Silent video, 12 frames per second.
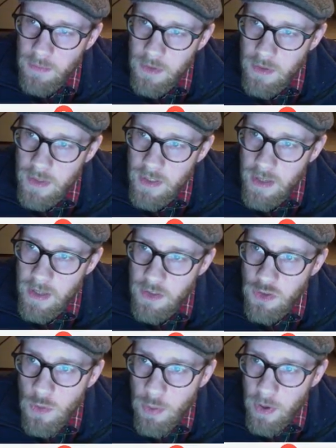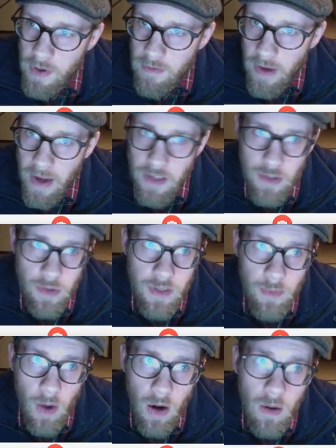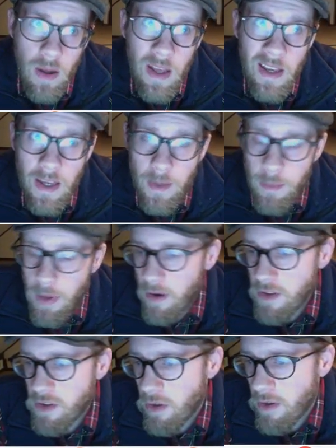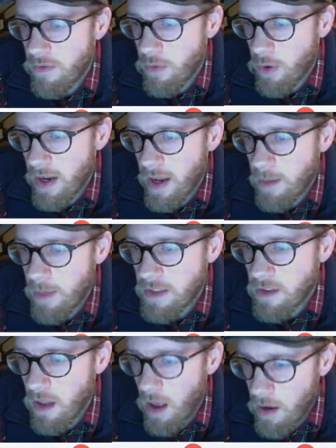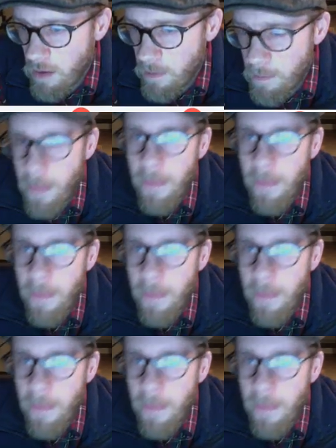So since it's a super advisory tomorrow, periods are only 49 minutes long.